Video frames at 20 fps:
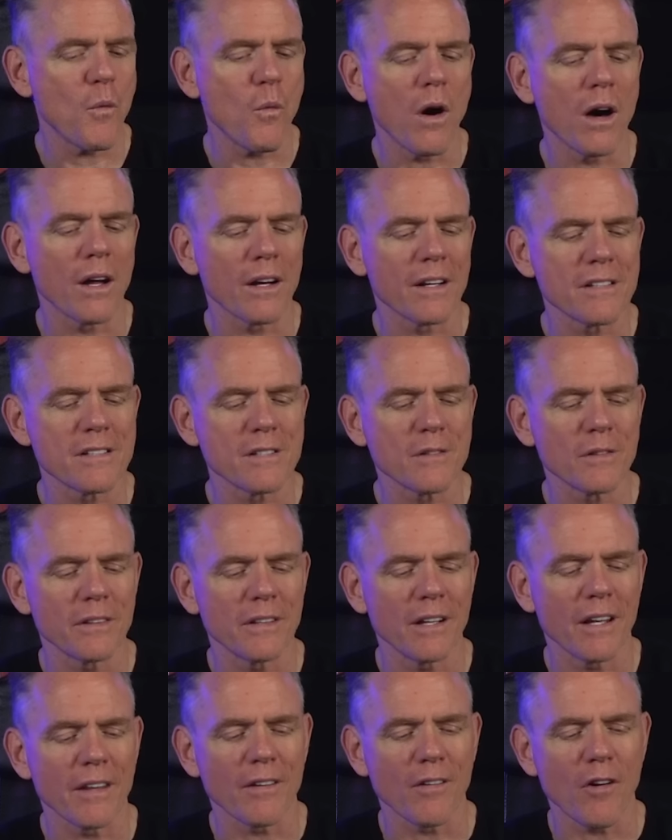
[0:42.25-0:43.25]
want to do
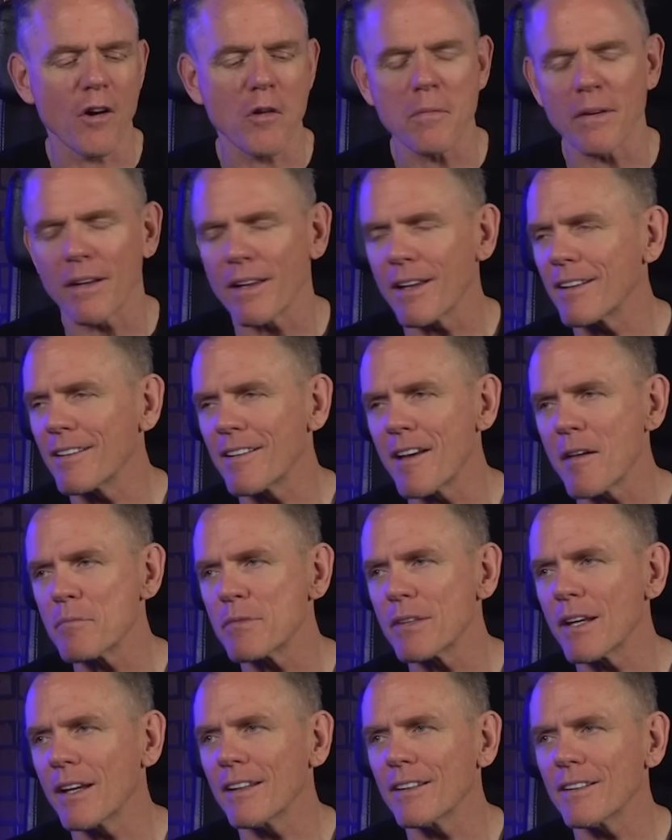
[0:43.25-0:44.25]
another Armageddon
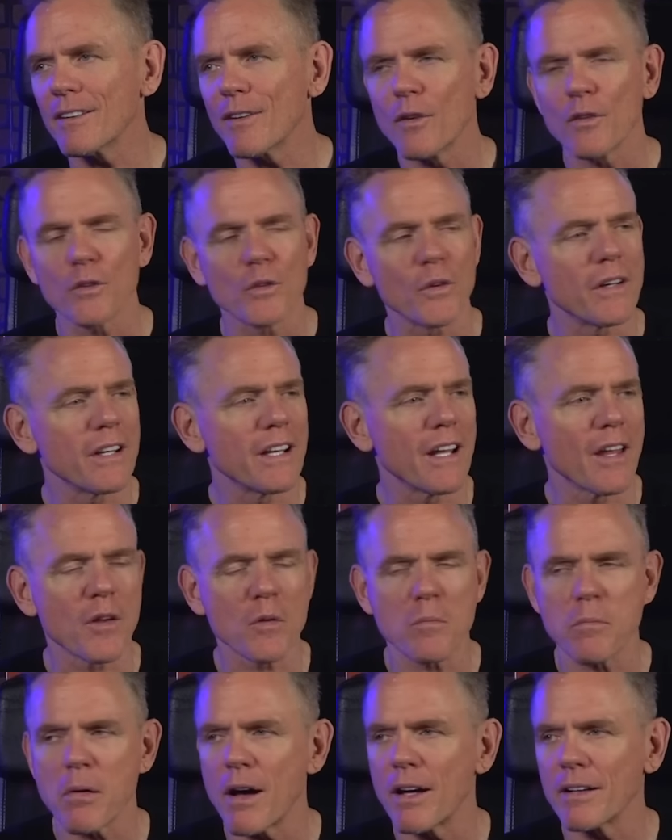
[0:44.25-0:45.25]
update or do
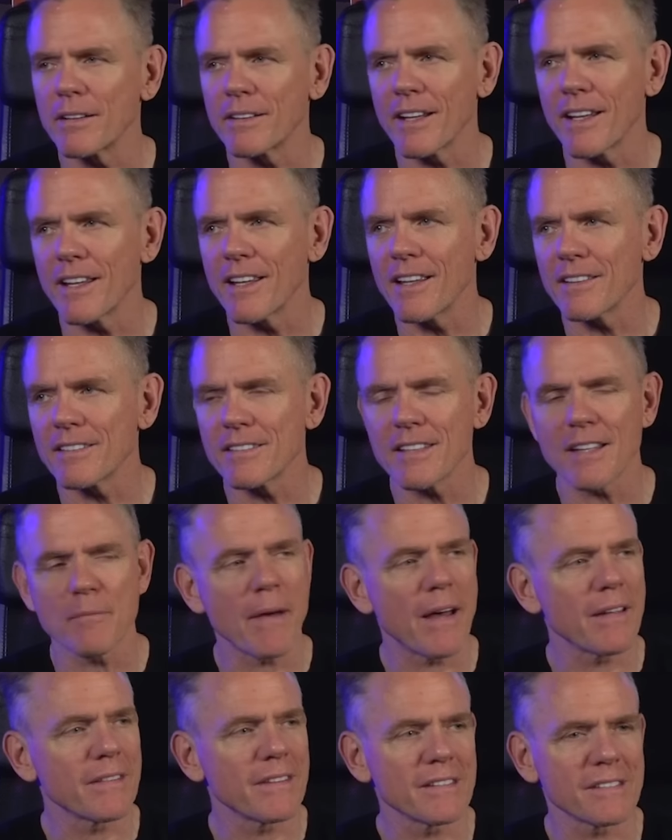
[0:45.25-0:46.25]
another podcast
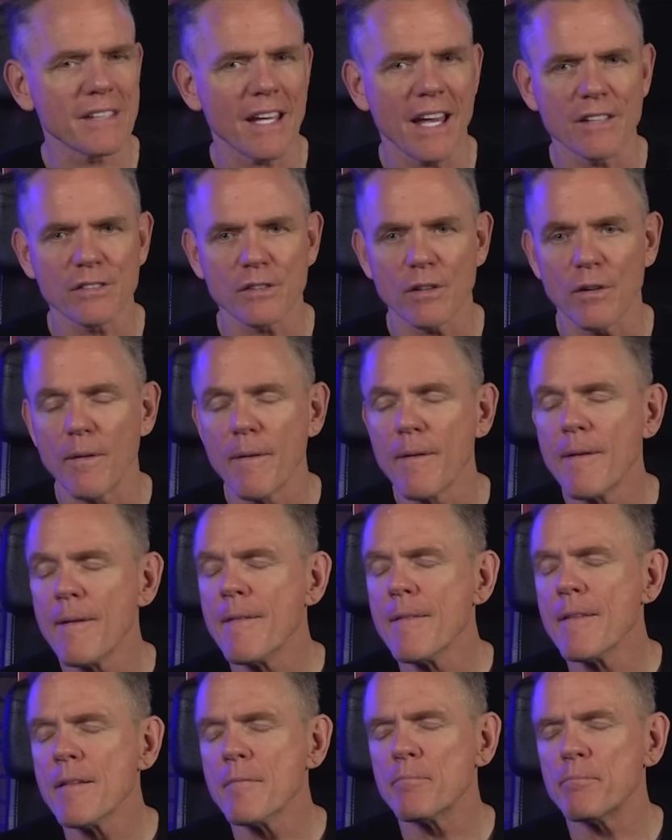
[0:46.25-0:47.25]
about this asshole.
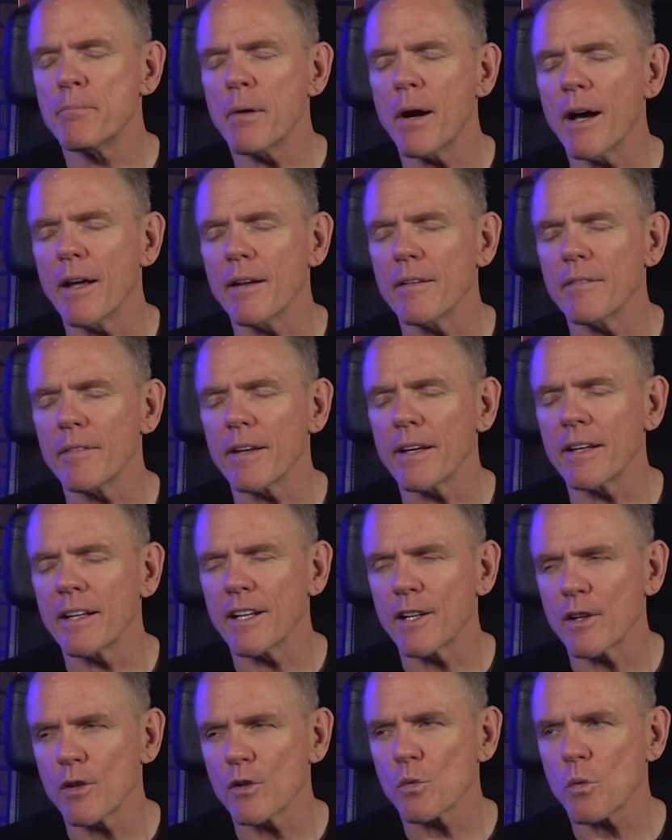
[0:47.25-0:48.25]
But, and
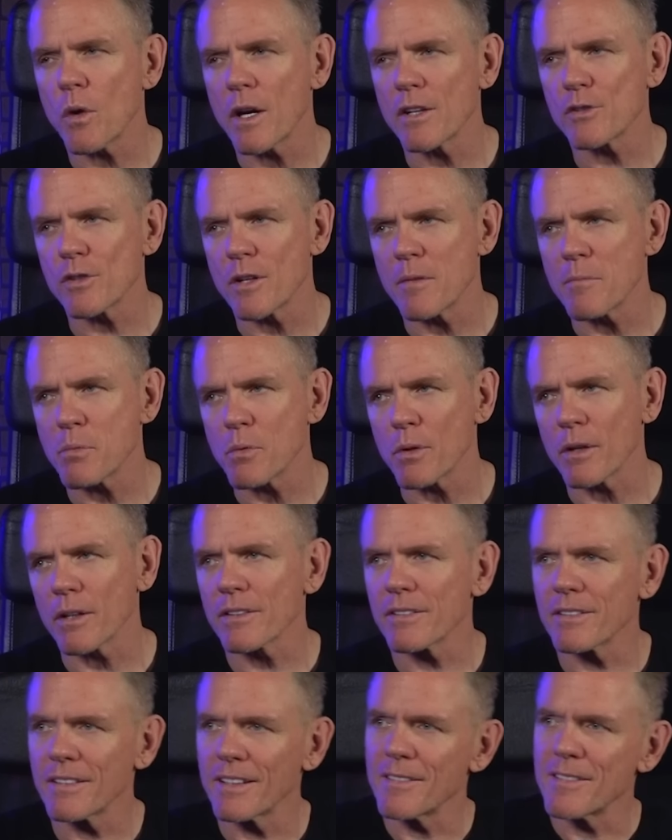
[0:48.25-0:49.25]
here's why Trump
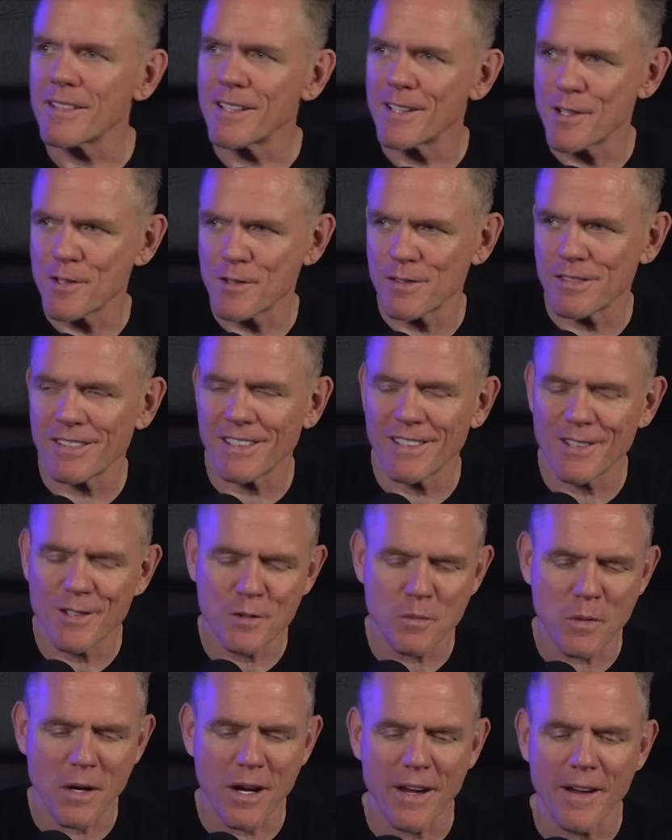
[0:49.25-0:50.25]
works. Here's
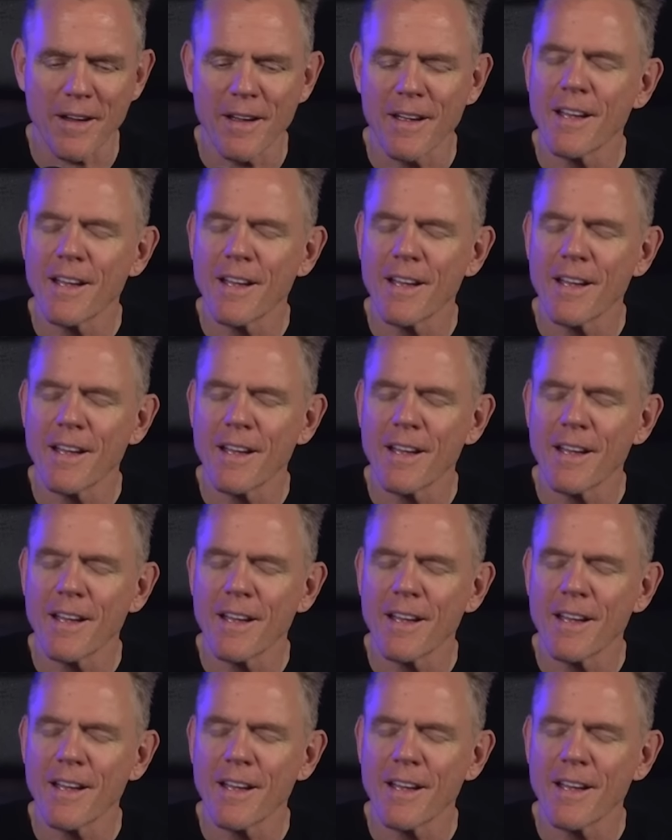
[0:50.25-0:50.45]
why.